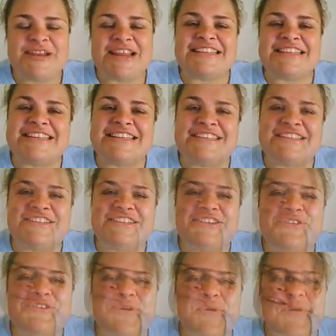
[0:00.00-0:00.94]
Blessings
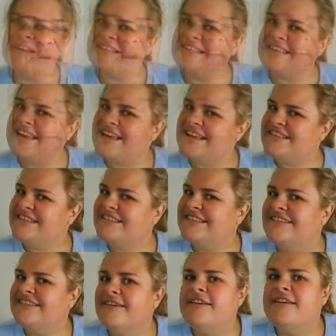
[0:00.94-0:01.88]
to you all. It
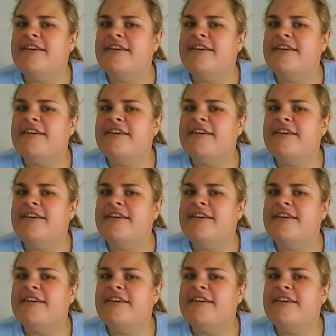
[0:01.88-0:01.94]
says,